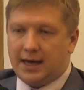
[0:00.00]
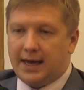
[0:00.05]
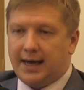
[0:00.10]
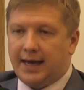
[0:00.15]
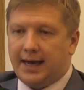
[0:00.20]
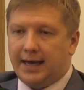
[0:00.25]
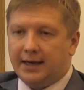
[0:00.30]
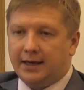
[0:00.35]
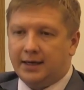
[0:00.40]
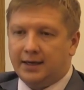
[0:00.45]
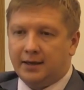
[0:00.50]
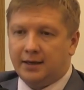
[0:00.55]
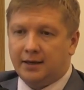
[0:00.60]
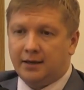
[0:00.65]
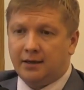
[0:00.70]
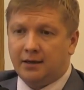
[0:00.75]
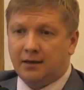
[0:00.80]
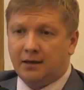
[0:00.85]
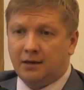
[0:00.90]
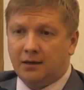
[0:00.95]
And
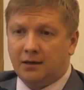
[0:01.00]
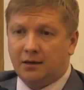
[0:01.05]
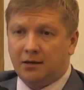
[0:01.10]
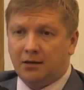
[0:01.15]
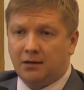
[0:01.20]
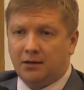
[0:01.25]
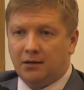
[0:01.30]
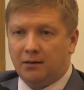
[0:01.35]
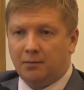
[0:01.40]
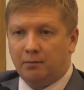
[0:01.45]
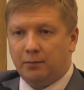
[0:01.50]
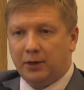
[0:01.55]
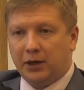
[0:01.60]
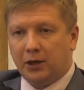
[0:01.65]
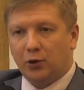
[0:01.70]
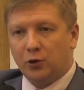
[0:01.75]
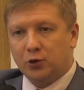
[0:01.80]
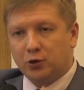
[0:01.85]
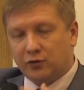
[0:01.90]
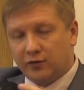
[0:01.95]

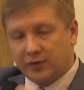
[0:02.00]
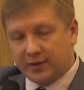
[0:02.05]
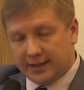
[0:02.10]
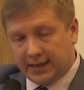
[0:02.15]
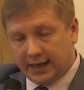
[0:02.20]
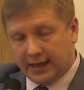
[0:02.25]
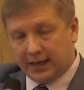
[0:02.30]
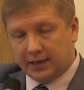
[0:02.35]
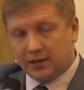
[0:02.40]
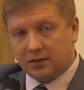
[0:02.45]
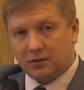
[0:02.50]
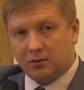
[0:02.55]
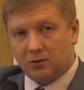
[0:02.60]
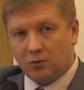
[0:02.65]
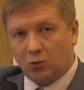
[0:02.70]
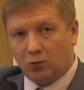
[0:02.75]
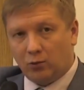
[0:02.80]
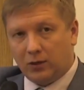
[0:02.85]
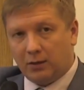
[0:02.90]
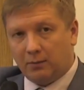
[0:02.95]
because of that,
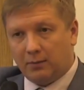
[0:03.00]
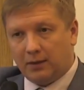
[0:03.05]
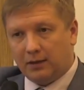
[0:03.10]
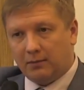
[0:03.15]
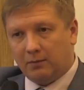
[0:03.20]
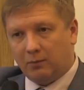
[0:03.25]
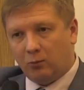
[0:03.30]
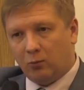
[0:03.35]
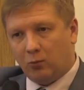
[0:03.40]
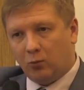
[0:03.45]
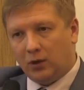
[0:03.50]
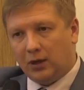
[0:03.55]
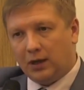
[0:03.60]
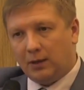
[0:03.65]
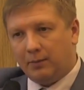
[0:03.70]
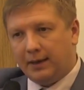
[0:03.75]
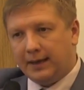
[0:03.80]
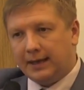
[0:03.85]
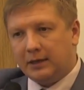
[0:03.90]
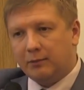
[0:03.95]
we
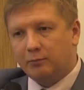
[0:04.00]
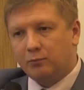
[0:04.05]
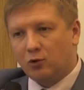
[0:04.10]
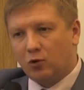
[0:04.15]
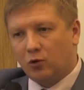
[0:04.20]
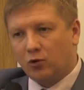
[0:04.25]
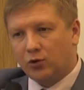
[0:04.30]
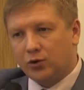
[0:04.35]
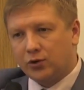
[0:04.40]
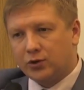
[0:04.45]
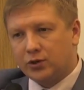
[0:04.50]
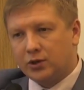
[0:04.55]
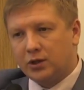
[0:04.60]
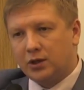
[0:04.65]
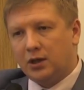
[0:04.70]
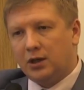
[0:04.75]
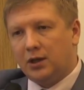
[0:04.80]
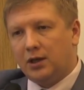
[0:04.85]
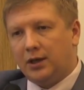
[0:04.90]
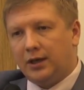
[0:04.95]
are making progress
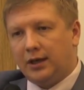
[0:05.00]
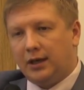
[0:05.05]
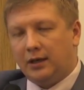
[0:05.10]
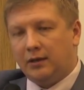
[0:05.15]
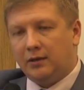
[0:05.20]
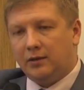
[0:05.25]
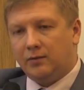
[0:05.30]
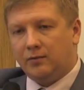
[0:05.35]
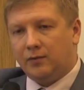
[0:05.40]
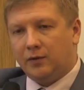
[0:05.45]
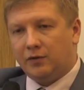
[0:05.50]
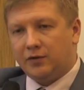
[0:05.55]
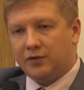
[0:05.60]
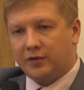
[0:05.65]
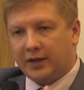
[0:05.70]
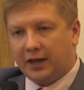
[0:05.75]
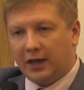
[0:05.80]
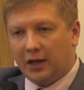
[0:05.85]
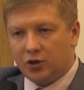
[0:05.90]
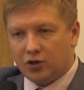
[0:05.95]
in
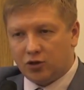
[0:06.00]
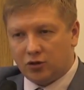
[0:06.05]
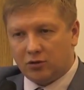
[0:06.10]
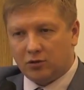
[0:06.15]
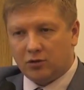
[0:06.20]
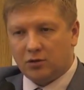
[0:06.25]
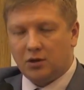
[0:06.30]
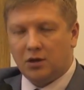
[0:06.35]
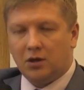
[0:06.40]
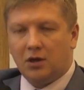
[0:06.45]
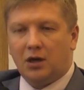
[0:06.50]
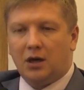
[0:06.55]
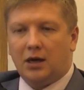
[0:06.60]
diversification,